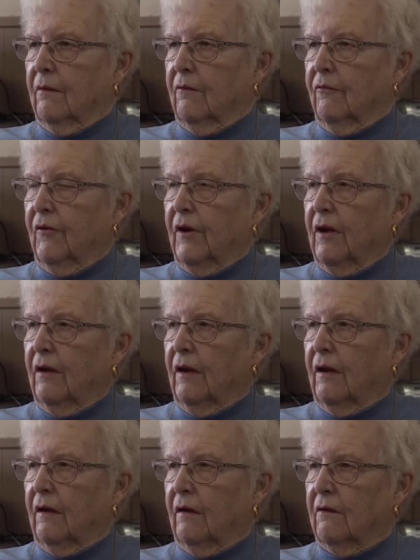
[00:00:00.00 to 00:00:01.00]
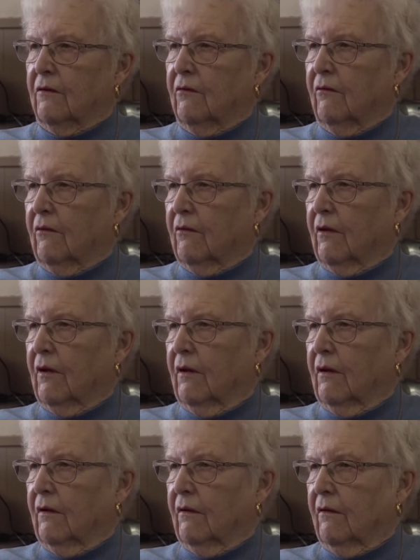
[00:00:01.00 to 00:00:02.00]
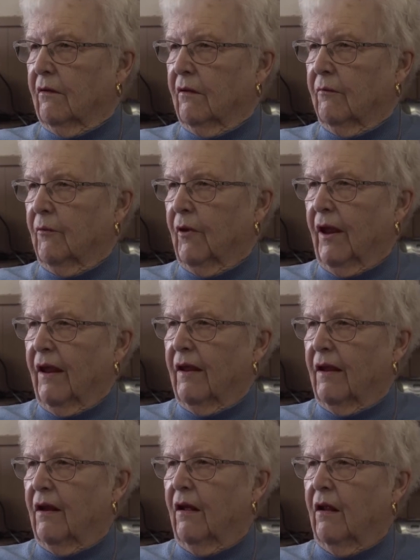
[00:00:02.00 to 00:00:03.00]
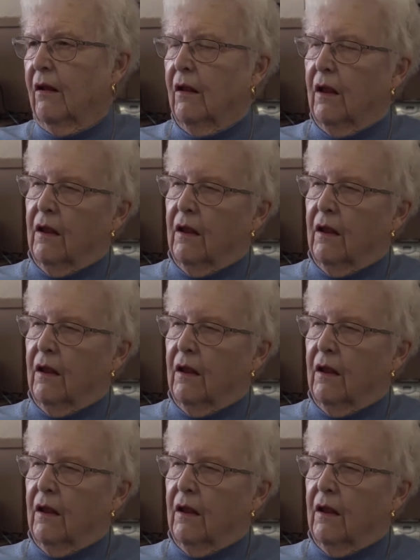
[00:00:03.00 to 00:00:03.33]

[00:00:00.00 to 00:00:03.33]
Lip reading: feed and hay and all.